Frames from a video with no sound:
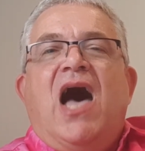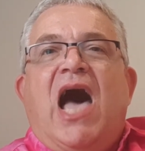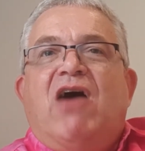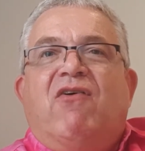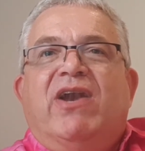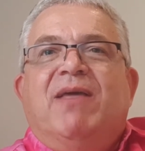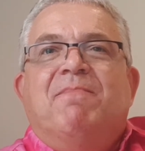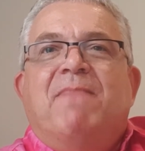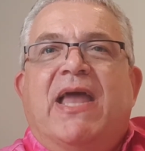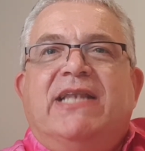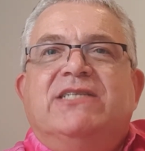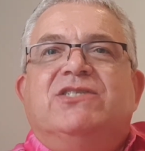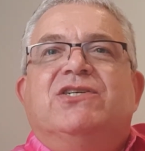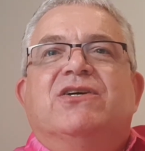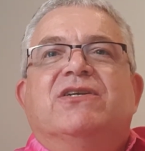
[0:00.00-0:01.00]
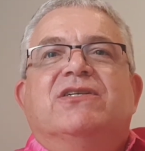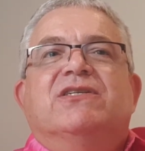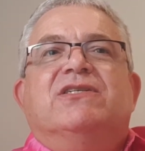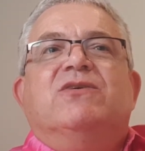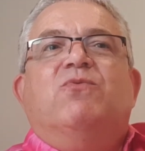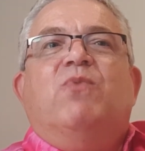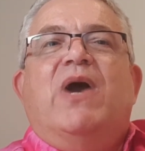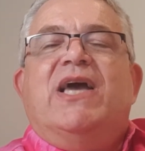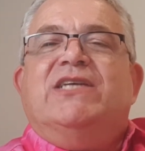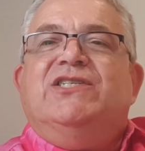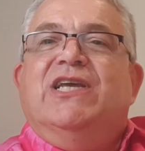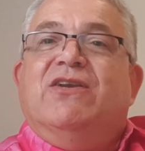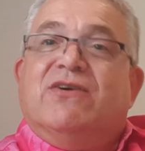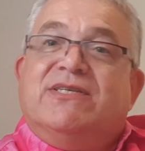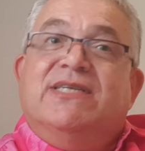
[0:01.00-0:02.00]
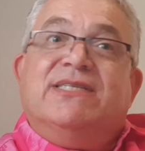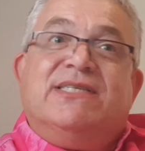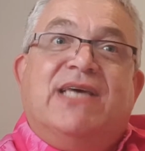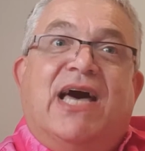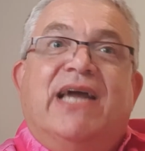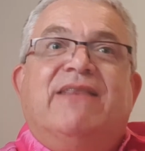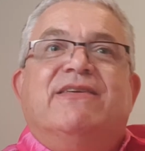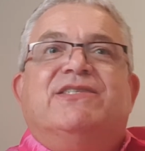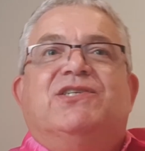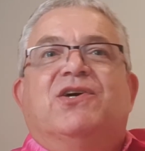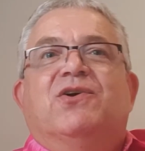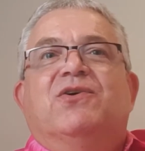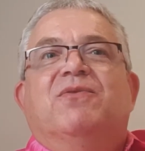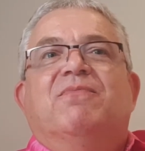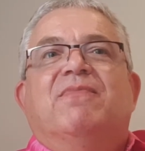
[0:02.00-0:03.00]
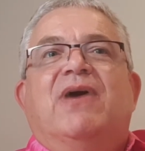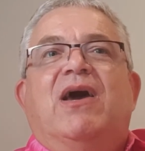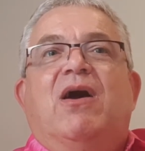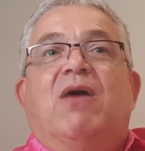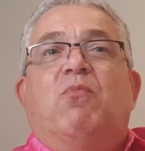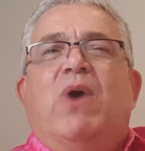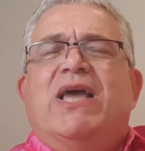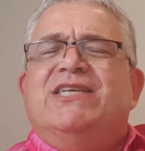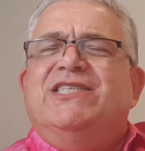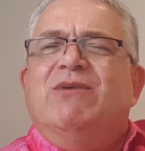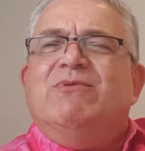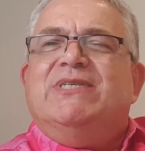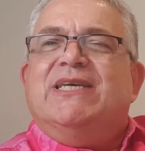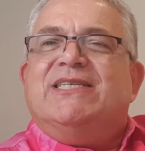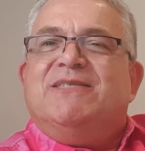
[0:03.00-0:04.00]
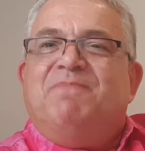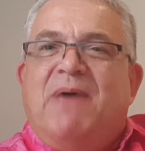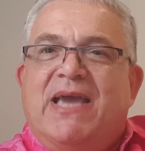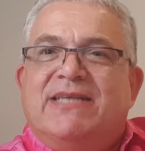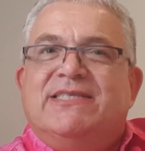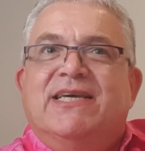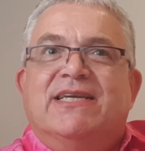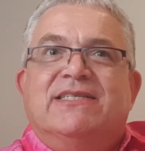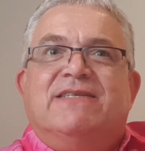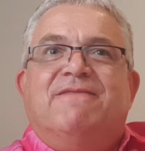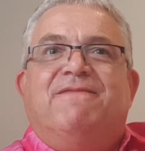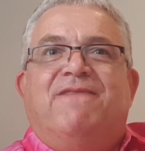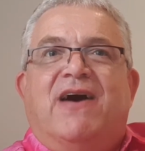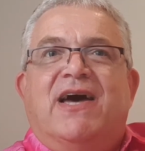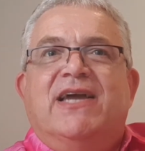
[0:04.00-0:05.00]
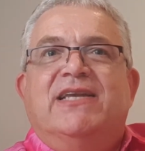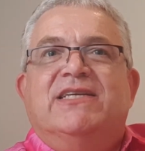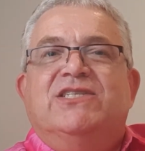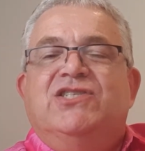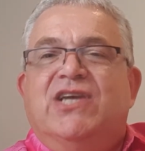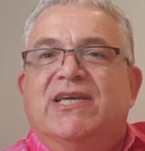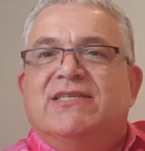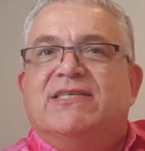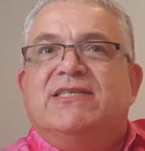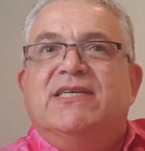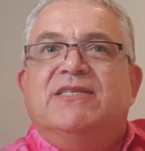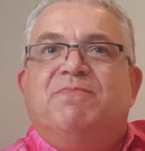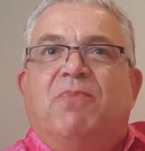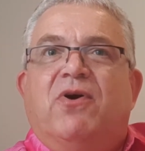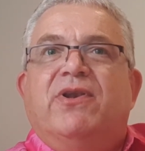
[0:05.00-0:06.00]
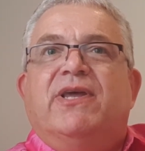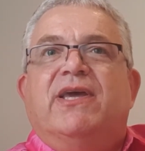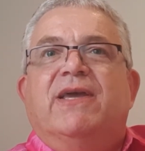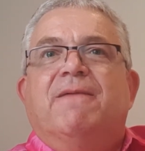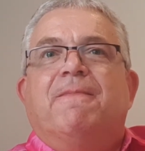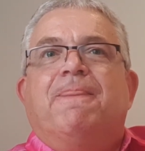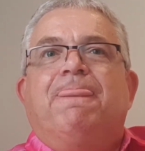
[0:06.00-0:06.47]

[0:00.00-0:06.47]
I already mentioned where she looks inside the tomb, where she was expecting to find Jesus's body.